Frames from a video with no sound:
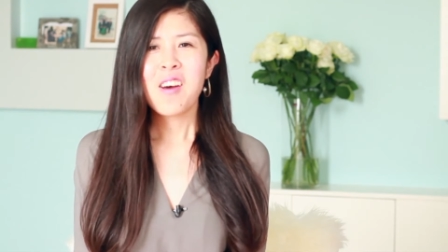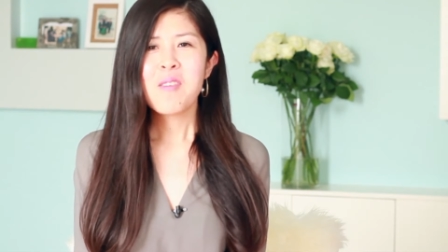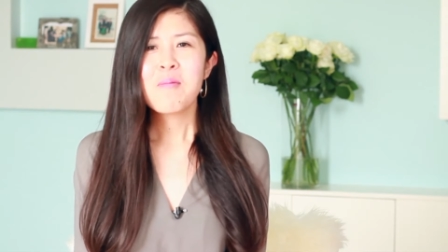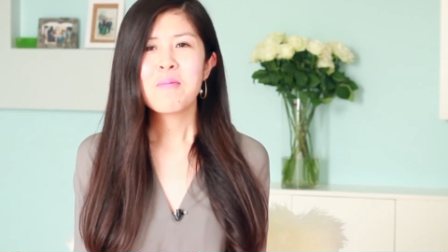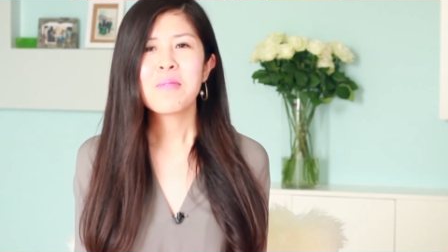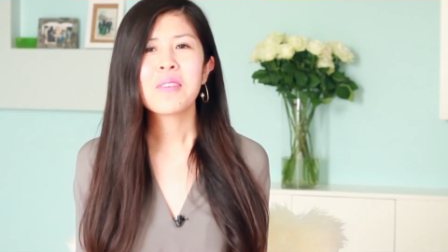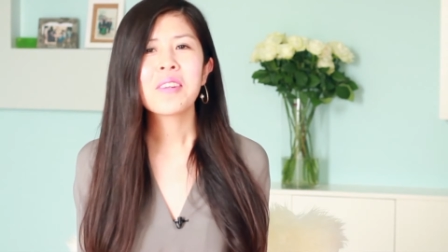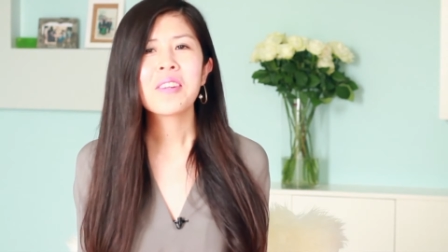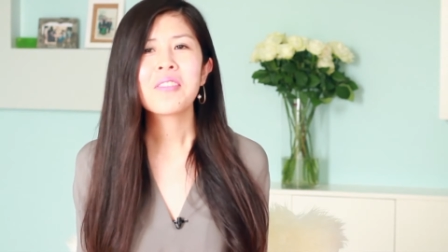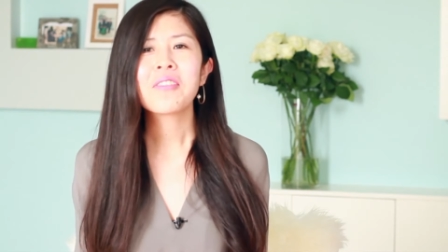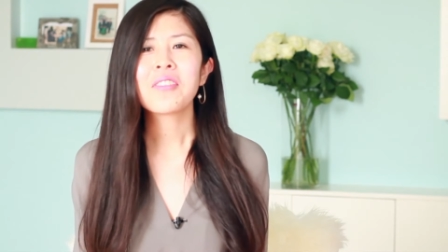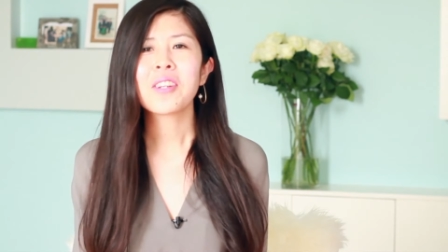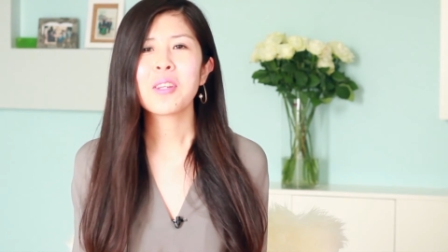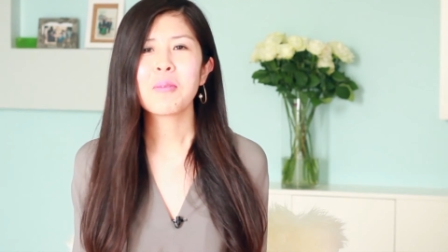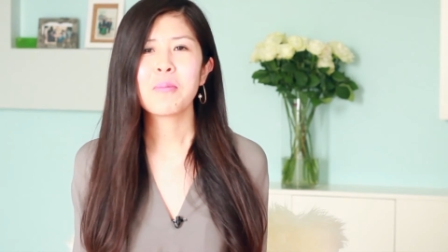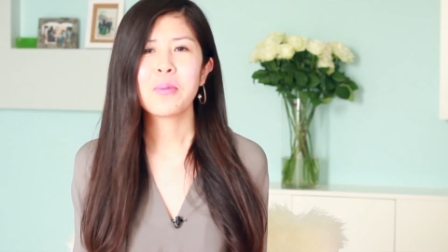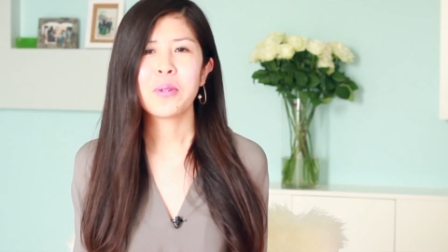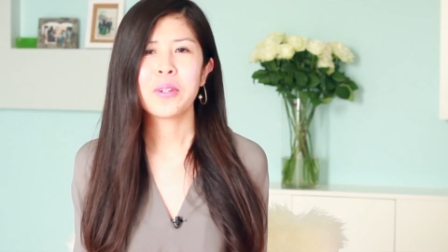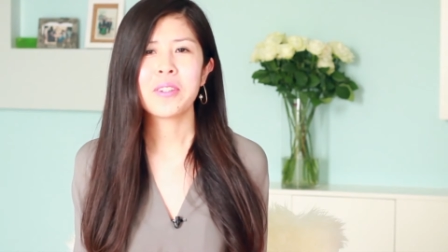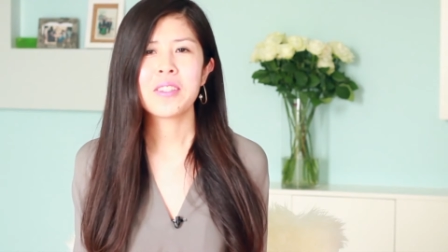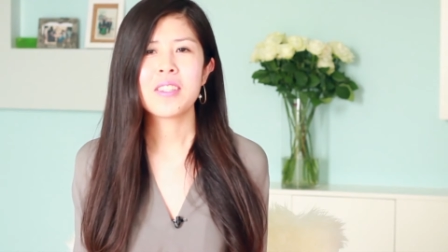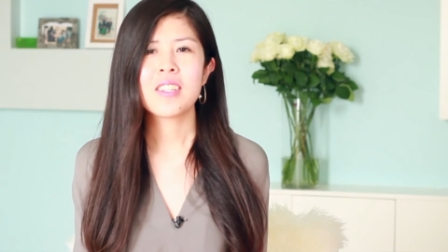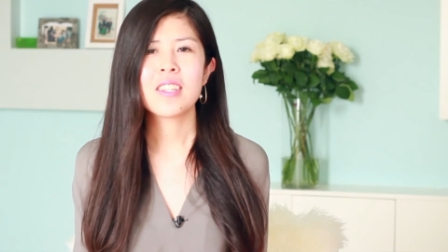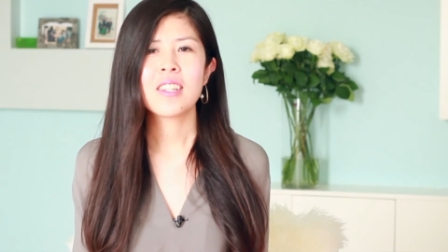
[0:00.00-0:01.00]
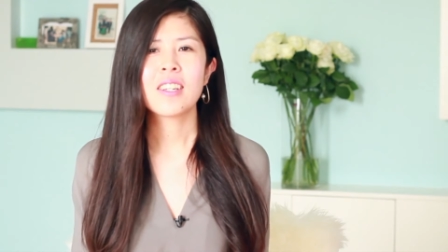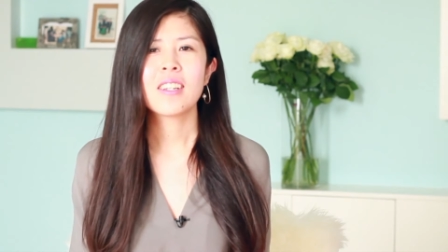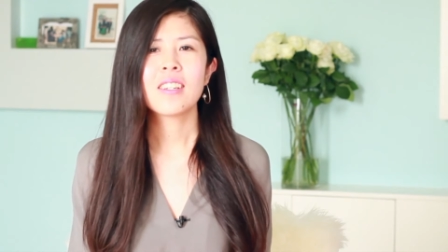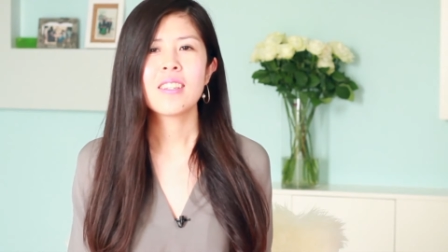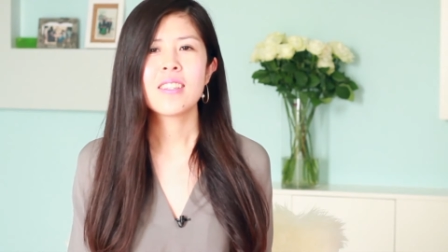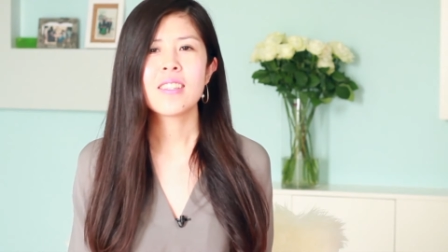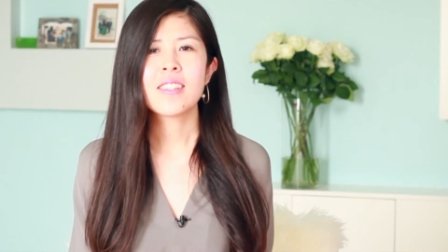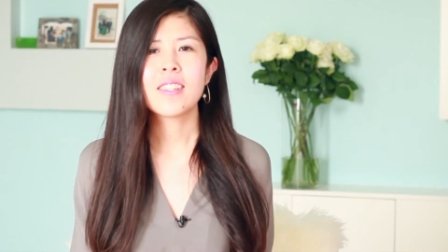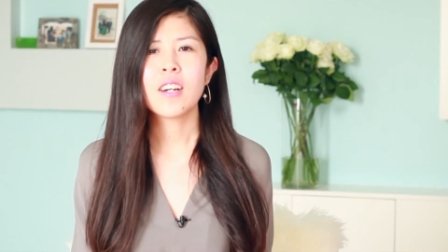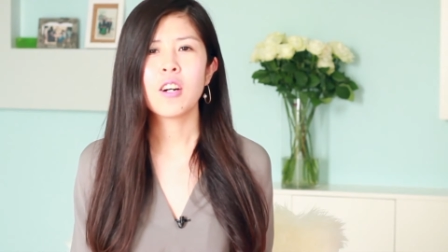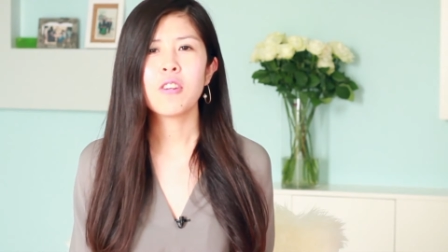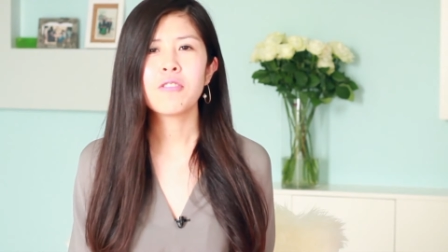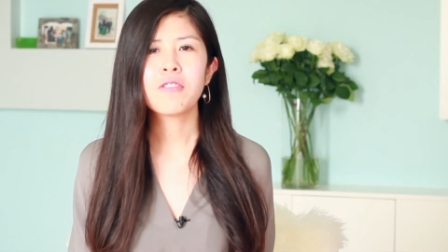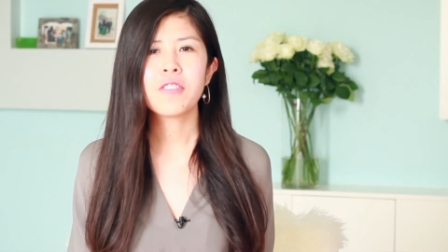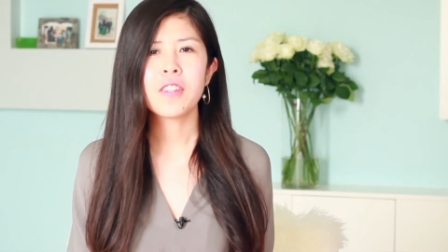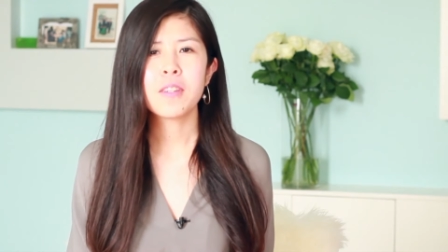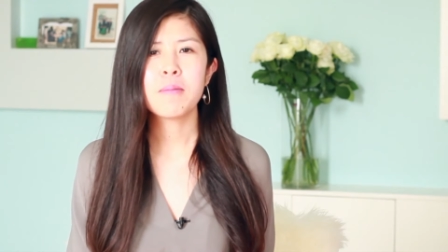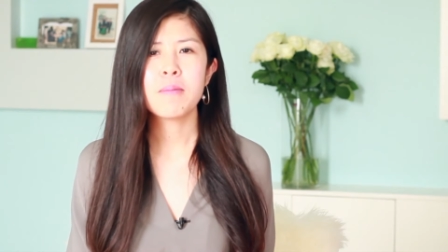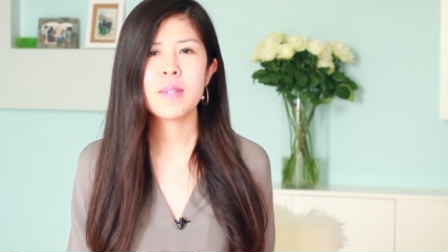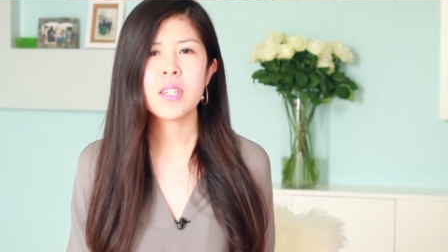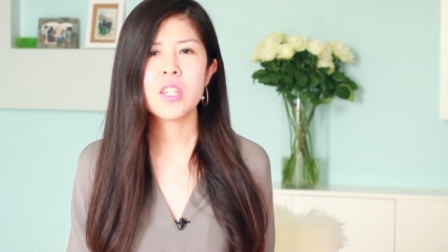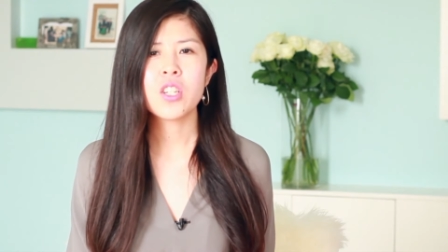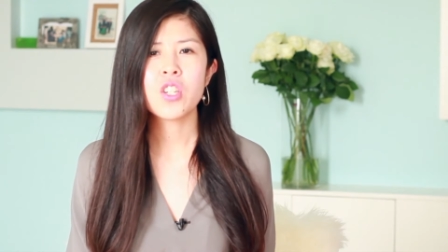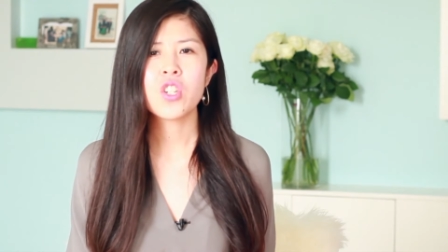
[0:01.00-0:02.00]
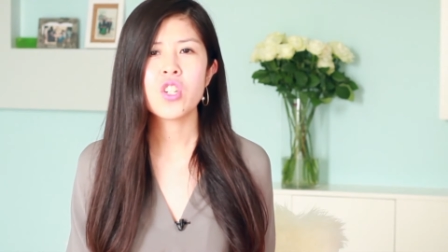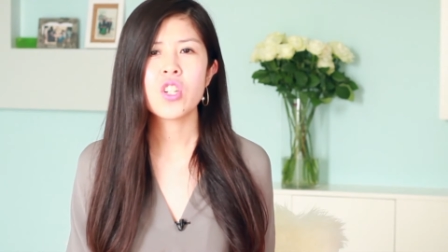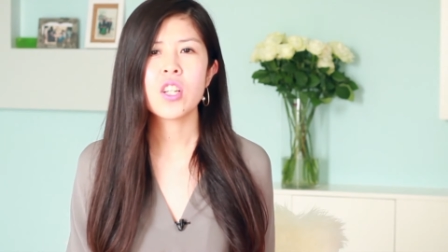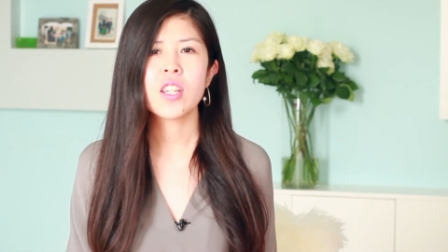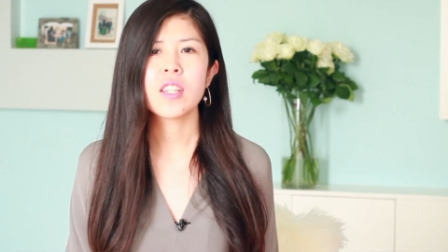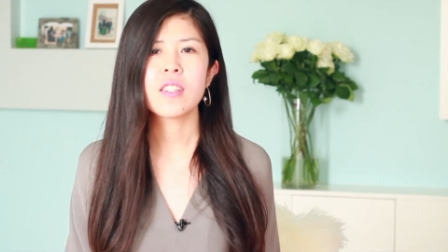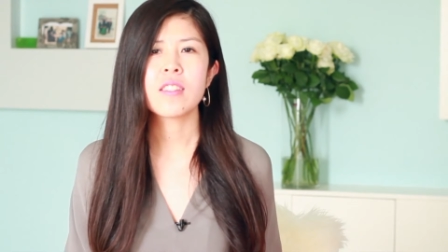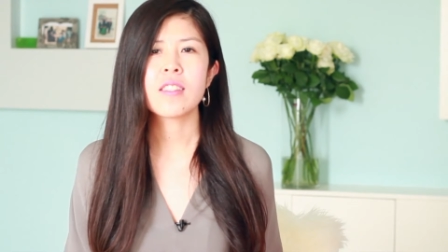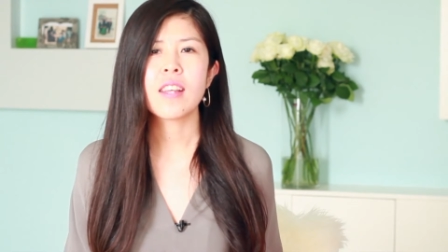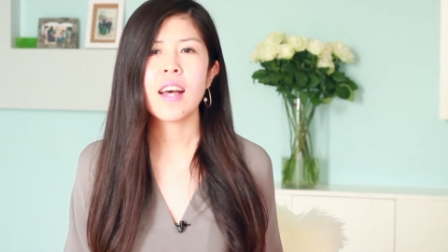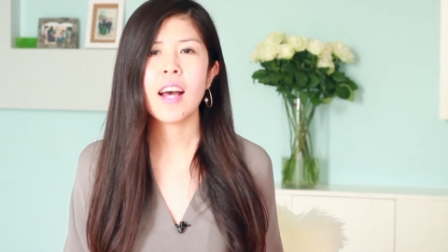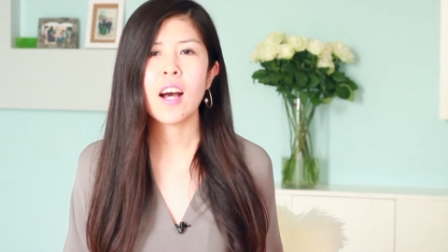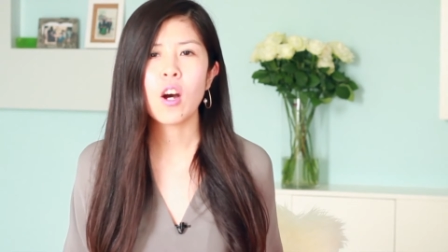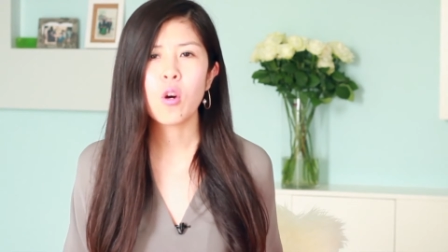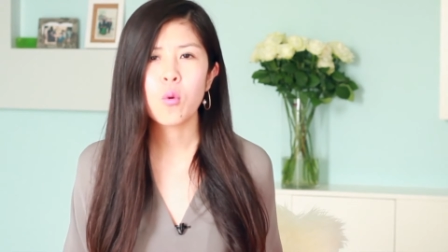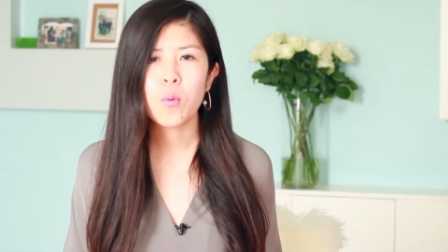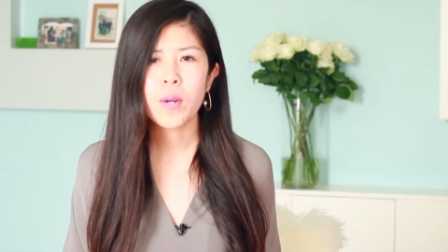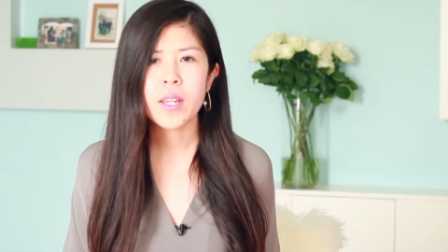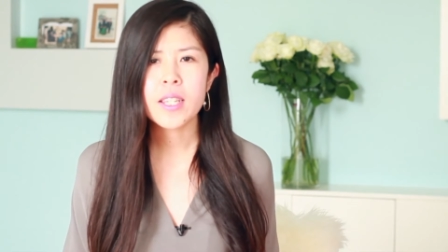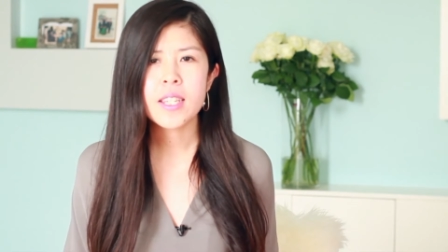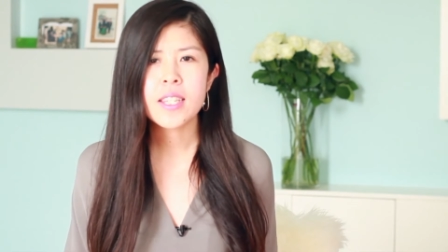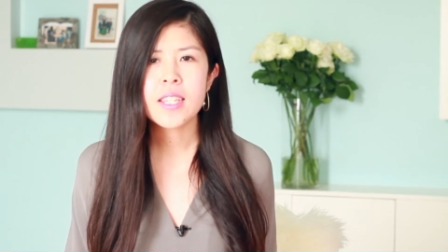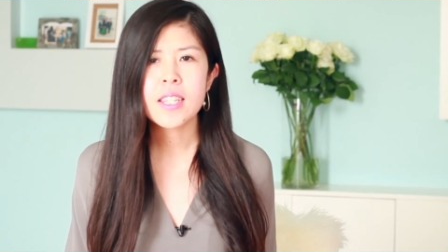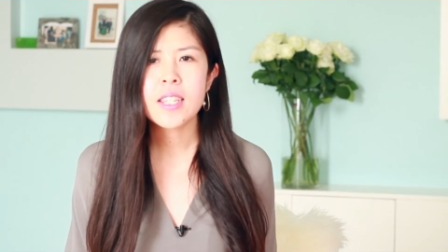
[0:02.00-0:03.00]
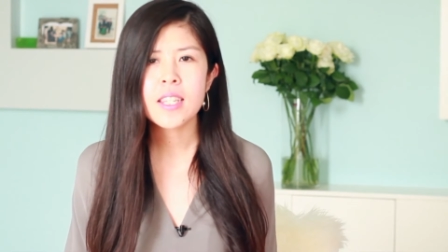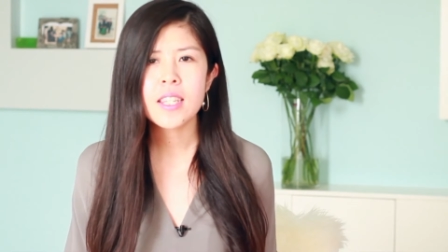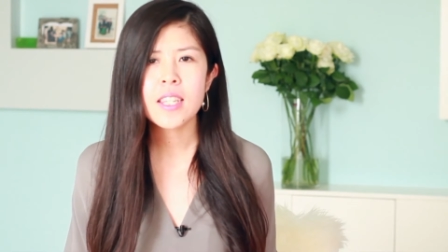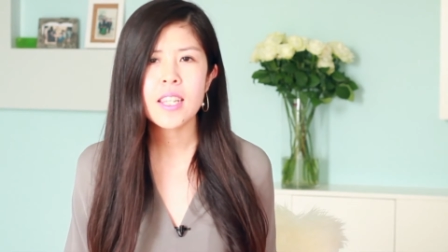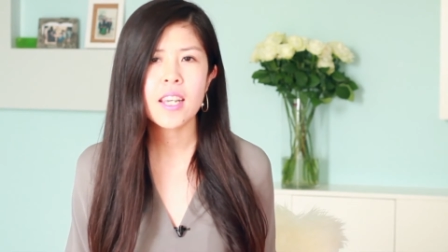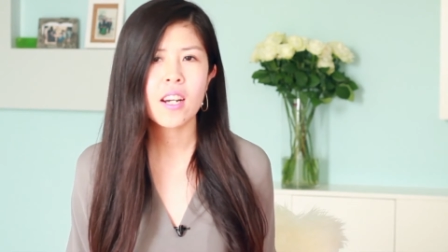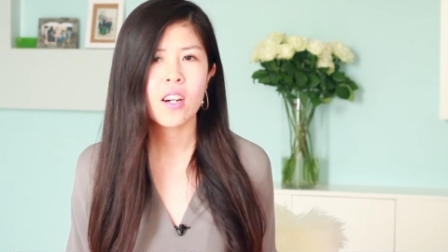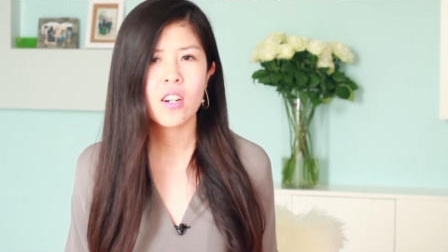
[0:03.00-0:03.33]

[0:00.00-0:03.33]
Briefly put, self-image is how we see